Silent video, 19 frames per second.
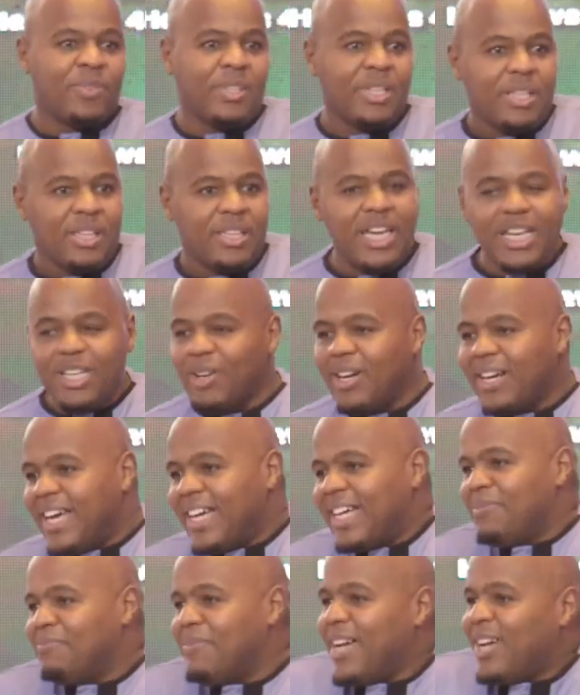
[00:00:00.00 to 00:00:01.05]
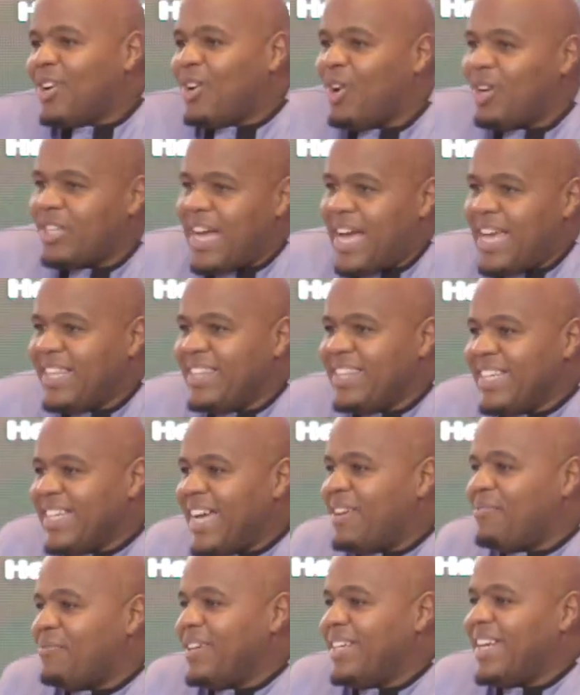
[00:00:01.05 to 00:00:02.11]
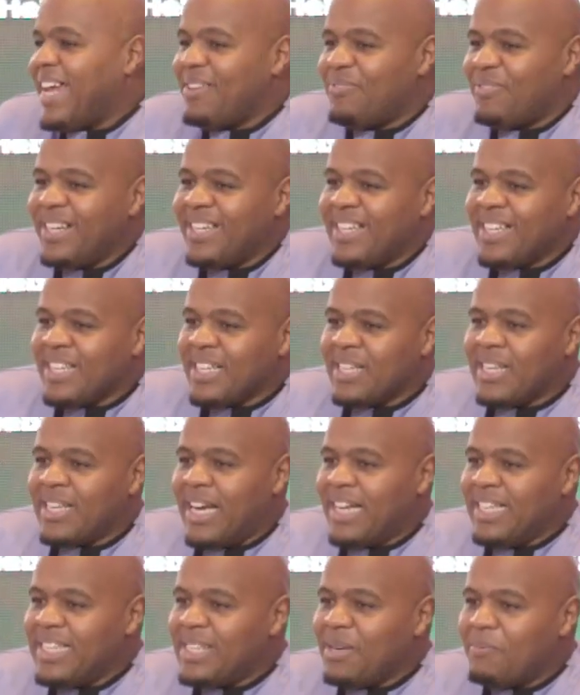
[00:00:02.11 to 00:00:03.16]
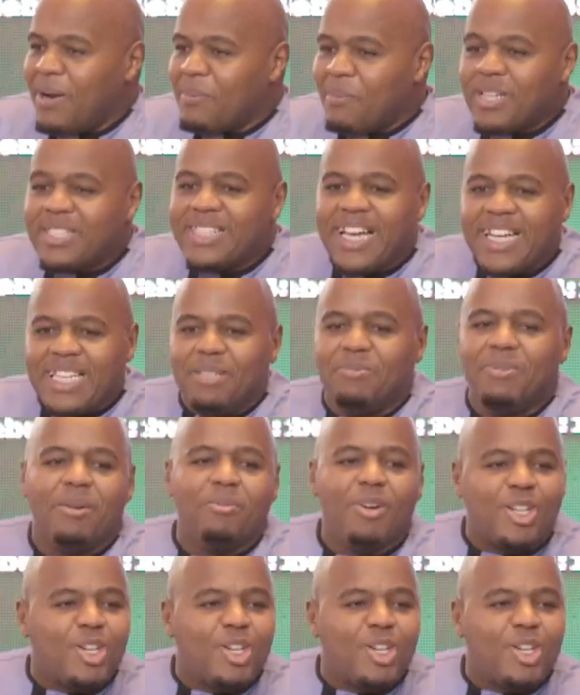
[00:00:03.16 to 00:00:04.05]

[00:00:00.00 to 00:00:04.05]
Then you're like, my God, I feel, and the Bible is telling me I'm not